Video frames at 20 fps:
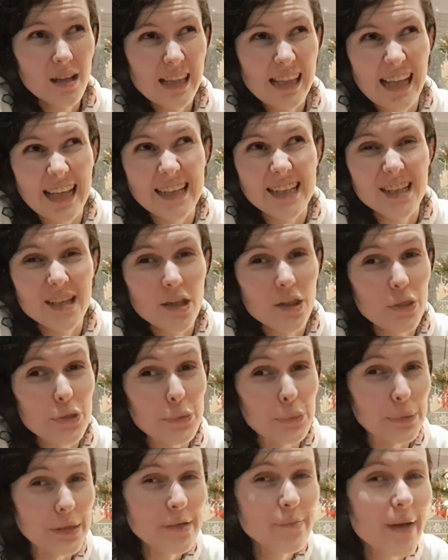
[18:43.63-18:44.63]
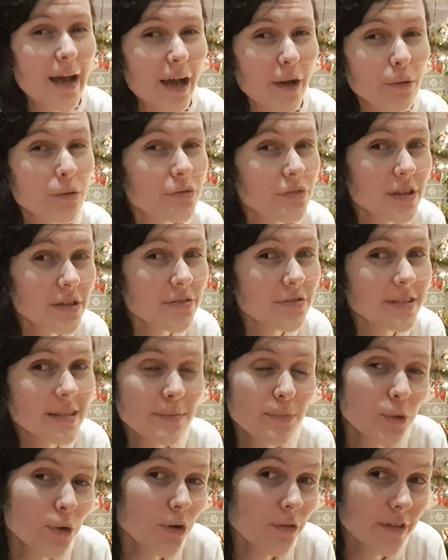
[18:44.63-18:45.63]
like £3.50
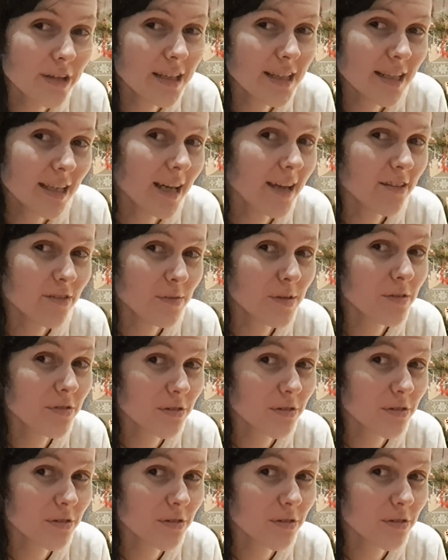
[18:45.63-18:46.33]
more than he gave me